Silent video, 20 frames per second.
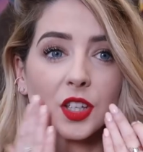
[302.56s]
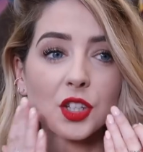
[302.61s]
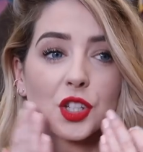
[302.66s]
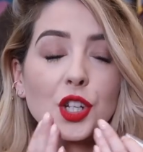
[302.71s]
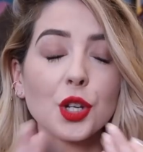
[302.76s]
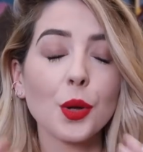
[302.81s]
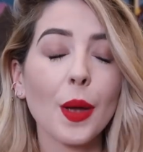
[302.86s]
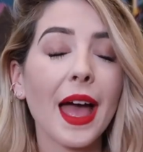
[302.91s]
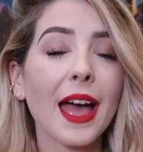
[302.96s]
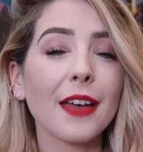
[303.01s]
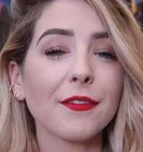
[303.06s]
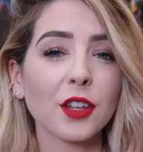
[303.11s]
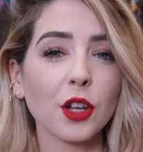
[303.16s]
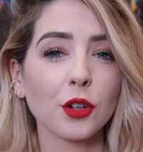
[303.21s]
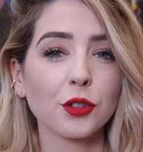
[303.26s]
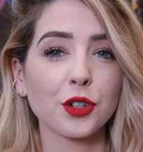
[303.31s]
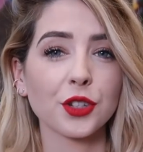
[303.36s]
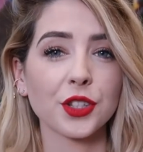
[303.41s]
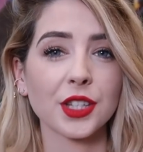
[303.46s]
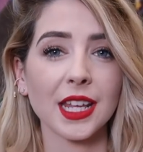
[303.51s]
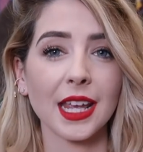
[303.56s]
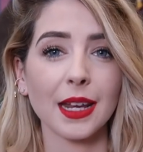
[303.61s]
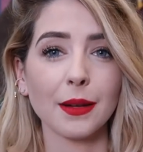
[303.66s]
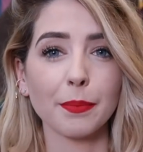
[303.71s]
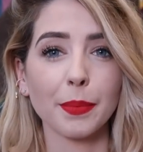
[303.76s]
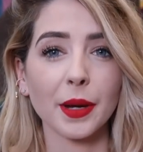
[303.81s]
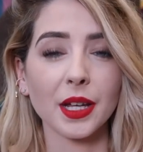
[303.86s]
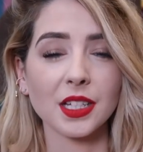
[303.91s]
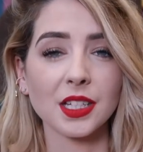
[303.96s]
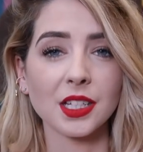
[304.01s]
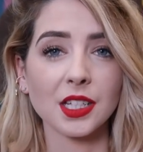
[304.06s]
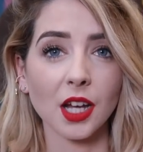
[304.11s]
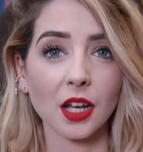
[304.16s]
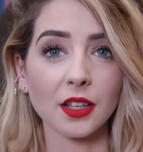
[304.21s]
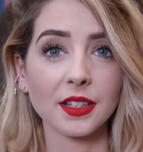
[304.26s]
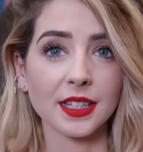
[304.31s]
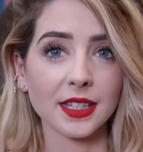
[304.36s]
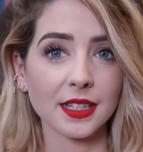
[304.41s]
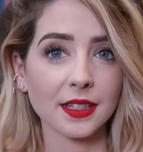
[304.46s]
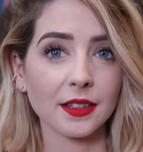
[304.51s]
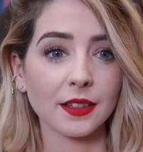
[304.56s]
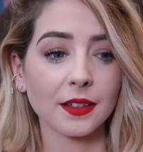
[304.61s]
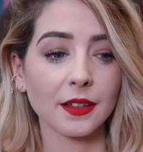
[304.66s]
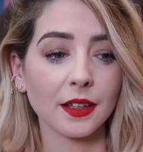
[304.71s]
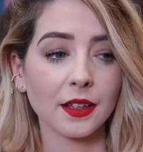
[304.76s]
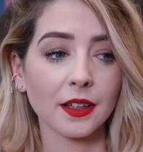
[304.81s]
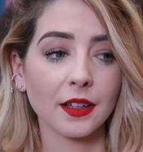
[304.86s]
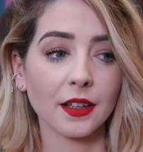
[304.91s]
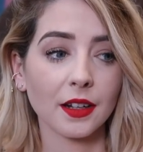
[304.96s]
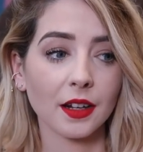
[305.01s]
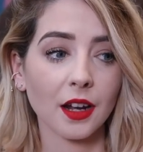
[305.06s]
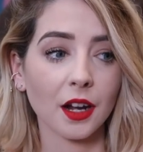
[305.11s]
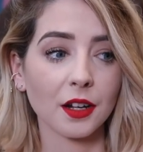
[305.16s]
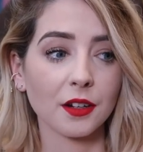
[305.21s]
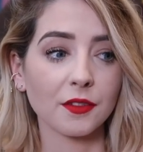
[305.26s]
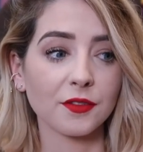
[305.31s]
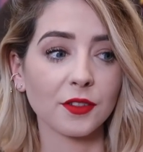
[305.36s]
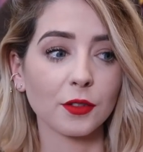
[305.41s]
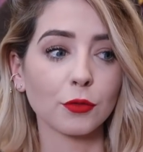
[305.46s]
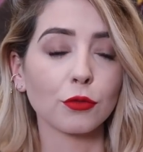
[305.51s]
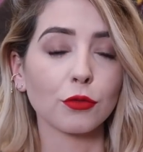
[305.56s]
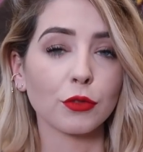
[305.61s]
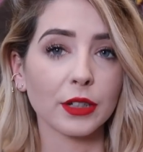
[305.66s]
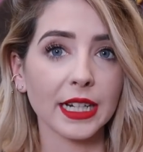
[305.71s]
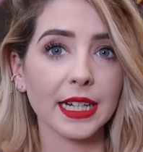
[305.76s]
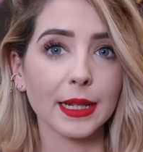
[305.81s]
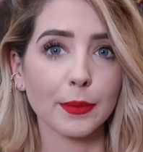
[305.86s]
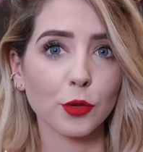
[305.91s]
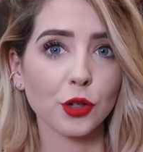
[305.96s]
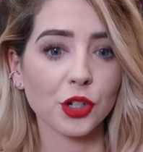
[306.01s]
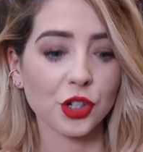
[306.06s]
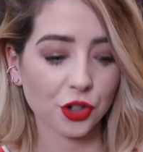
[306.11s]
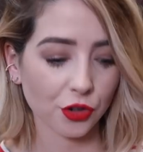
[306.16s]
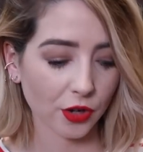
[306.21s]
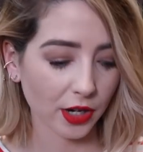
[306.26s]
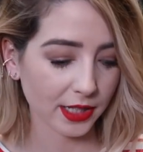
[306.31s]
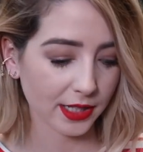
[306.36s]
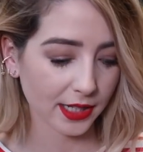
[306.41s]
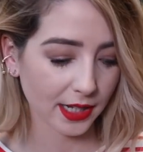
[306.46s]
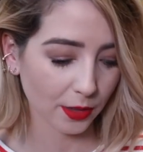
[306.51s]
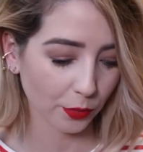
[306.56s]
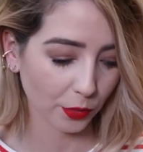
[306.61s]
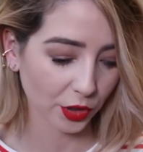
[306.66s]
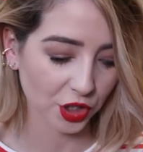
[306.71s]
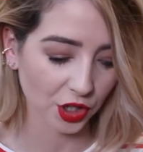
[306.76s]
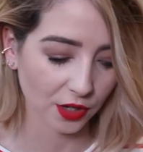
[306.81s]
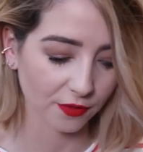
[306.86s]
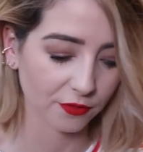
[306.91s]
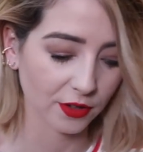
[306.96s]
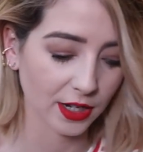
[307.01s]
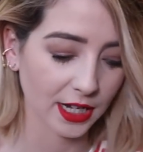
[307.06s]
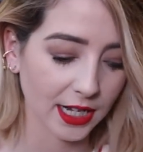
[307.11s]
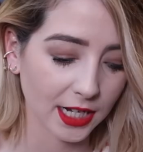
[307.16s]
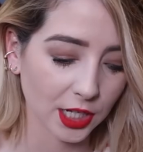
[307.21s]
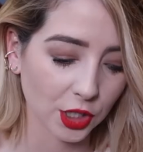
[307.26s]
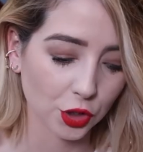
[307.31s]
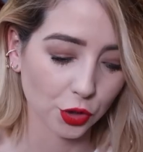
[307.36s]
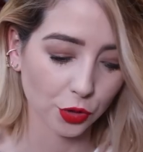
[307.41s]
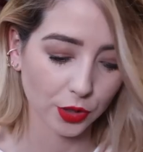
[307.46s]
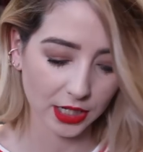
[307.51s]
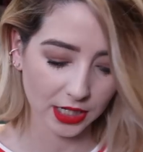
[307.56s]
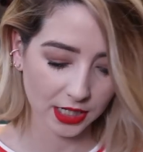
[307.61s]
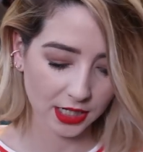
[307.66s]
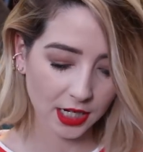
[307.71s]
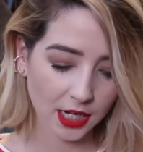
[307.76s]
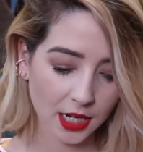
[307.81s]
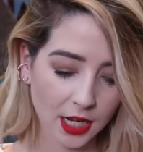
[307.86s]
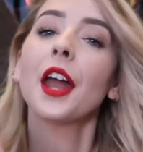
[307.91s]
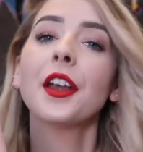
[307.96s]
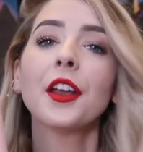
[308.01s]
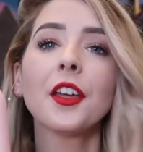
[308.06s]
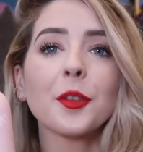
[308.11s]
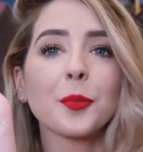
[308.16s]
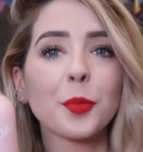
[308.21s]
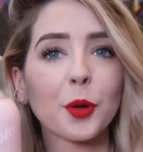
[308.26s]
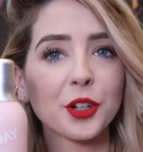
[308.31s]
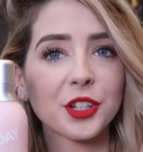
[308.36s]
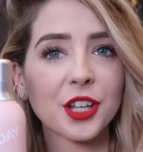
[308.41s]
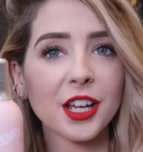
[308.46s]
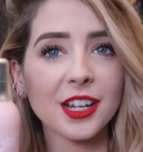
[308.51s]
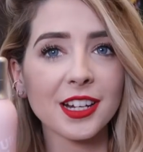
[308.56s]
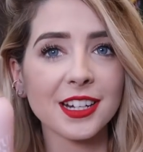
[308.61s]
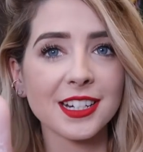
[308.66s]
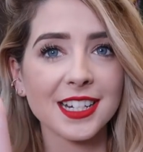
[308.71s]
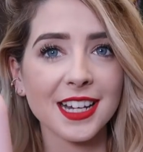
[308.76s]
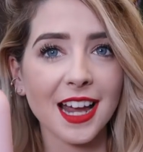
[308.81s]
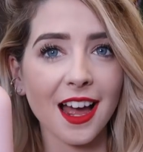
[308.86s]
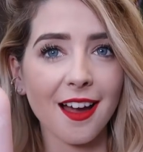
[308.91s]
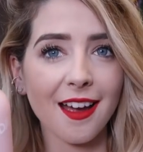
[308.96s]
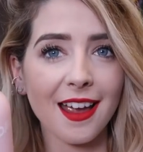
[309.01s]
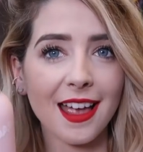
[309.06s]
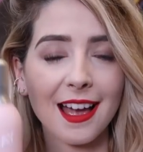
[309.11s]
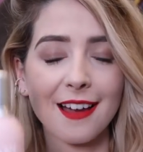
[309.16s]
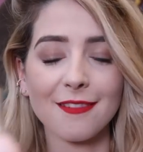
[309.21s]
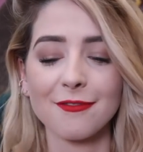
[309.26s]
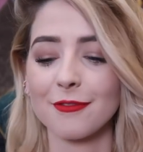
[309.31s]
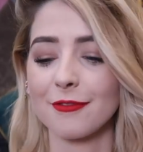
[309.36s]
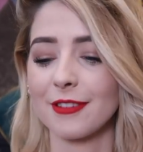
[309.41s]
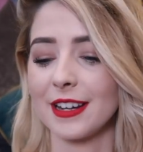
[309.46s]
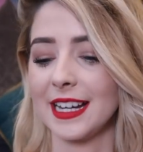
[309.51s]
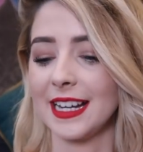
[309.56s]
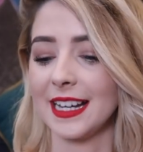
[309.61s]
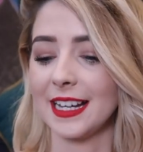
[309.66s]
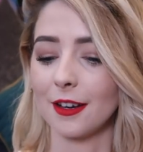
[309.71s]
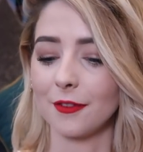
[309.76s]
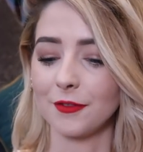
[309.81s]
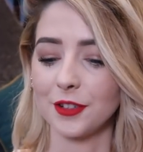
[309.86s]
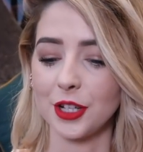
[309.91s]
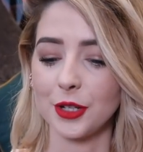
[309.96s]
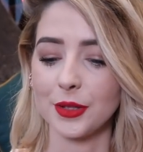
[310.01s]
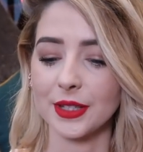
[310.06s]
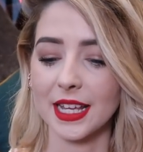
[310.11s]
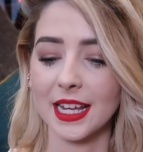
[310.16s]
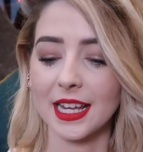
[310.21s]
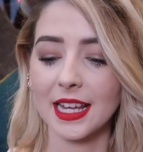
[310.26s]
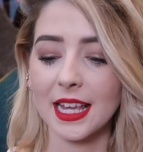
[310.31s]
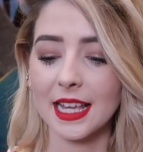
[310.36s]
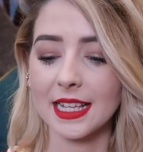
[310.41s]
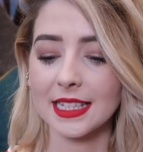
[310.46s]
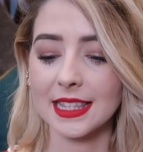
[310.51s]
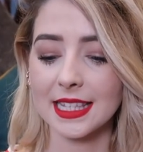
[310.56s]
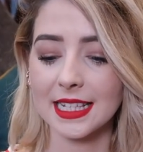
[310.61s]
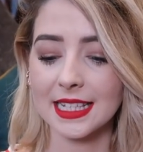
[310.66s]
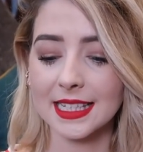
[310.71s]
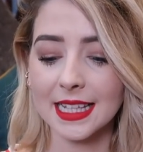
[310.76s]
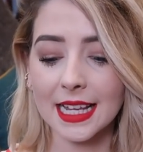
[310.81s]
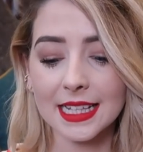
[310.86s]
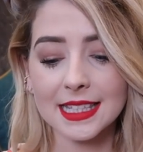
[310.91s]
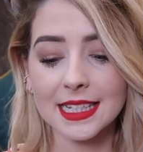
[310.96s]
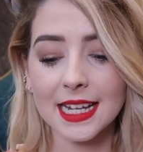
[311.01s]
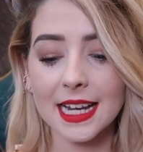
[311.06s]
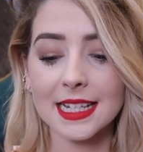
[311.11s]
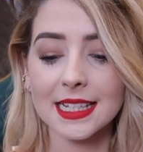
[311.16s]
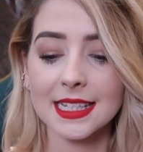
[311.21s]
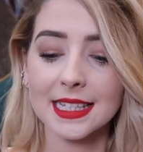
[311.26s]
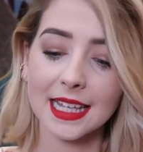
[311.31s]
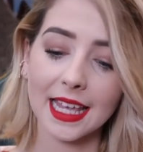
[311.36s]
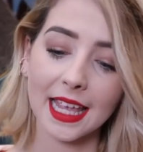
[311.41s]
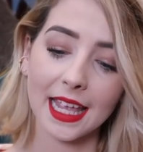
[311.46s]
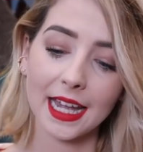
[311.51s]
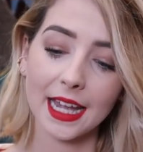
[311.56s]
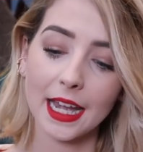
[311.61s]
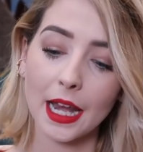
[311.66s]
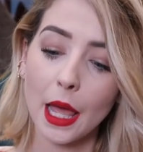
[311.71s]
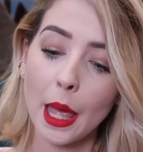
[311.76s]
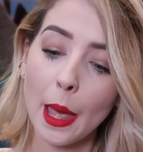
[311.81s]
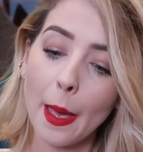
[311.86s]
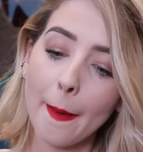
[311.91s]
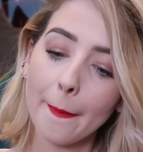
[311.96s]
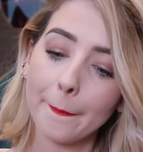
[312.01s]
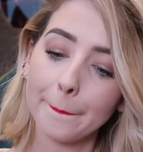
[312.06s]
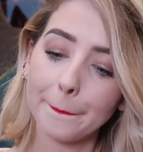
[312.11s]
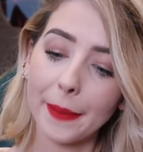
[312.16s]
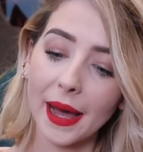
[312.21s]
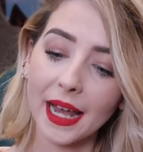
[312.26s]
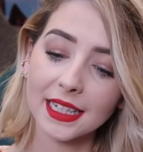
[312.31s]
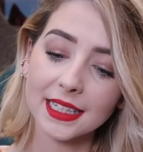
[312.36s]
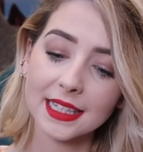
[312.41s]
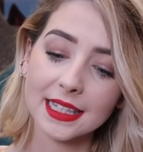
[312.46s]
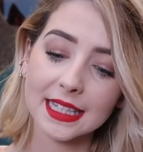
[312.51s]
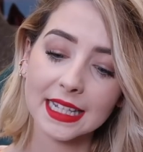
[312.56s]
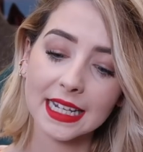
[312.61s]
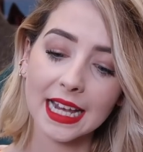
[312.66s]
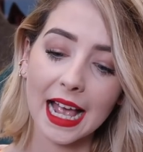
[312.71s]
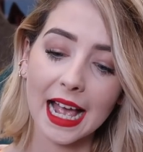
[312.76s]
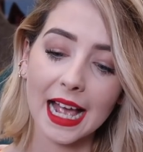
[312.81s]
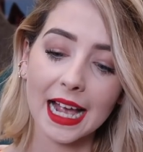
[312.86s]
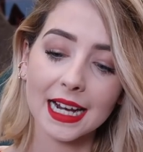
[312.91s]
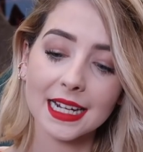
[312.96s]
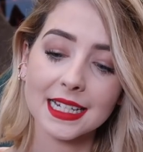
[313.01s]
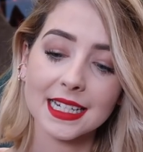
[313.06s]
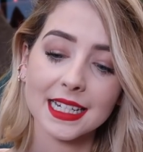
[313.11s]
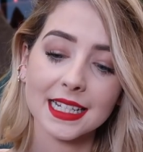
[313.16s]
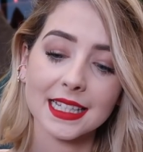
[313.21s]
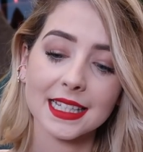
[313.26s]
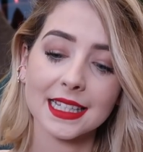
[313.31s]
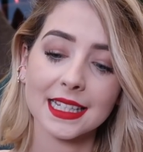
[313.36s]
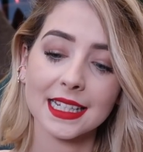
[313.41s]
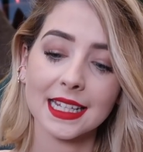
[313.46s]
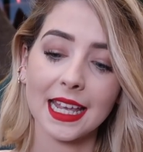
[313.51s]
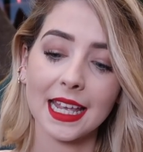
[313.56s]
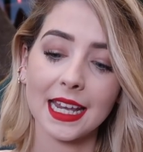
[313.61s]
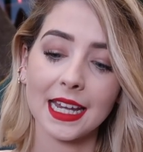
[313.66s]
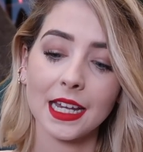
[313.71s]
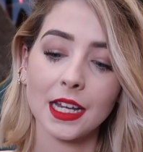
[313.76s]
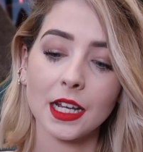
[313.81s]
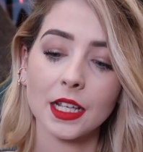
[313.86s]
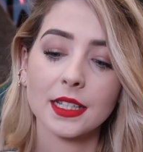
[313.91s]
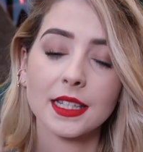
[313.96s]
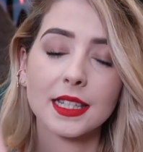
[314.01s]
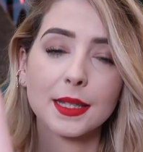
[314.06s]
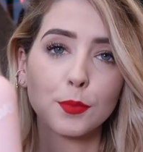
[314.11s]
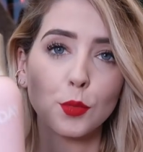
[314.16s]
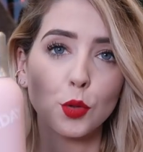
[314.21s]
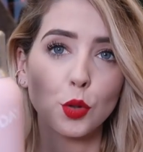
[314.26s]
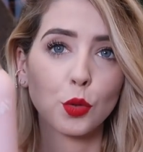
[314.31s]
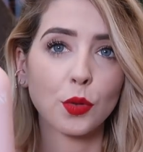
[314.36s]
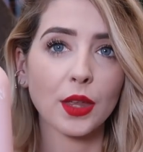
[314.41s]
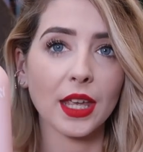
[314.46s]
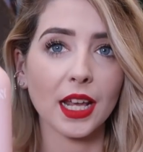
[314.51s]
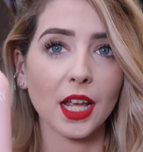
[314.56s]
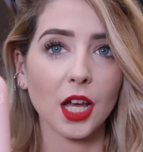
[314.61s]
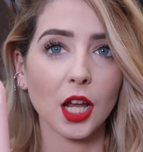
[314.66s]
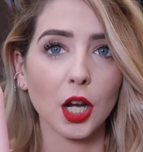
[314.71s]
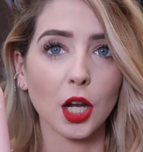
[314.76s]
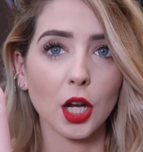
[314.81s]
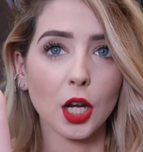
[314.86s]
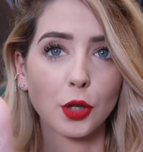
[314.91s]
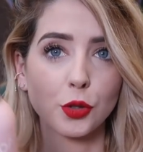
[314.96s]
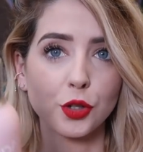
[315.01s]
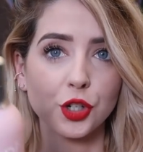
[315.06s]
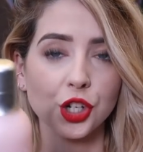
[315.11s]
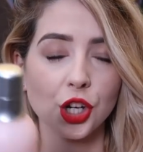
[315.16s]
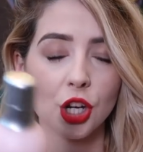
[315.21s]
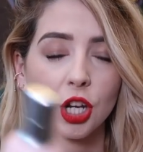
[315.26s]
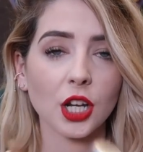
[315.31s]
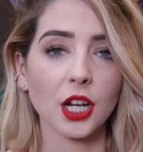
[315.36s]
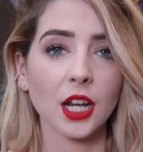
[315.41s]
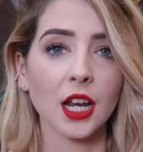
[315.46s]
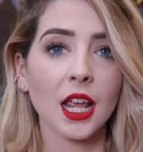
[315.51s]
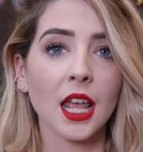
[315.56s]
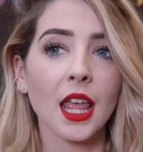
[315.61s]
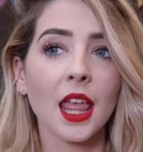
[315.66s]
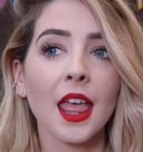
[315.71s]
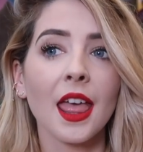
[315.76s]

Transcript: too heavy on your skin, but does kind of really moisturize it, which I've really enjoyed. Another product I have really loved using is the Saturday Skin Balancing Act Skin Smoothing Lotion.